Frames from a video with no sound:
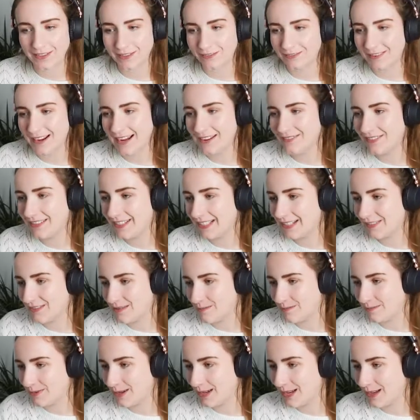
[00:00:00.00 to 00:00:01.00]
Raven
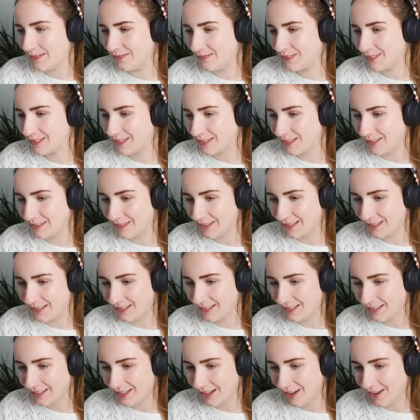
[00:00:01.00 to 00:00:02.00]
giving birth to
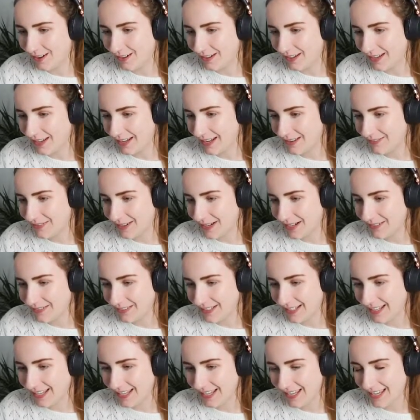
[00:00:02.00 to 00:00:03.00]
little Olive
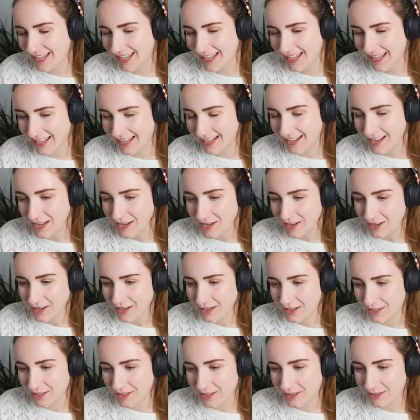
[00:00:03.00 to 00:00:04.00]
over here,
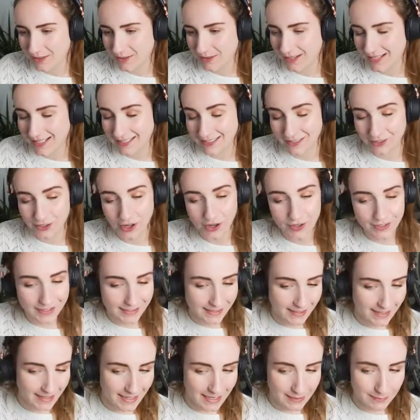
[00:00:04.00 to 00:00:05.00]
who is not
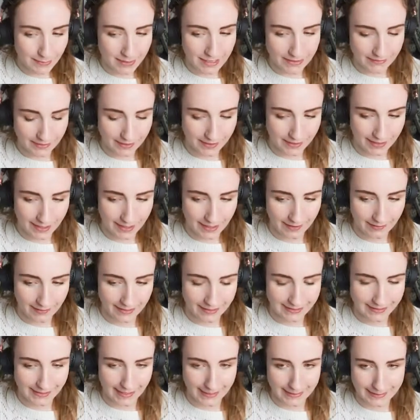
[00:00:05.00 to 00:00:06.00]
asleep even though
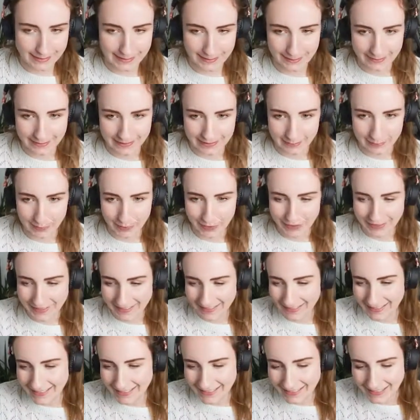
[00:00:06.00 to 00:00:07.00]
it's like 2 in the
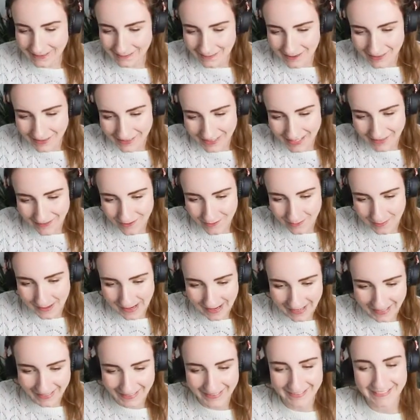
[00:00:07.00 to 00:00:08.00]
morning, but never
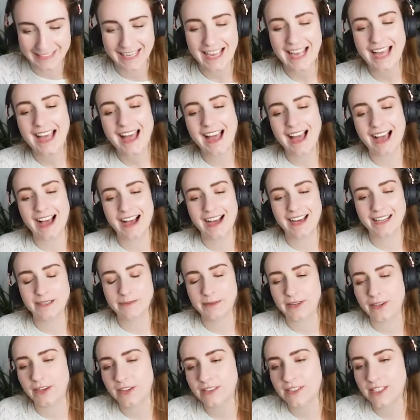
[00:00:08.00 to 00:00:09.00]
mind.
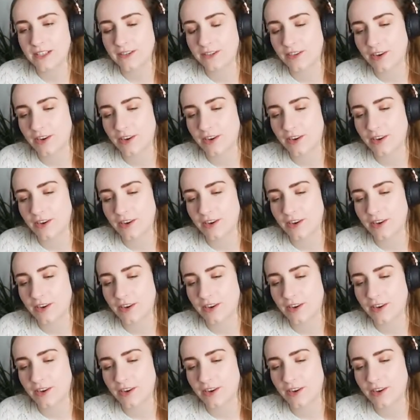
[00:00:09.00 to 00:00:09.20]
And we also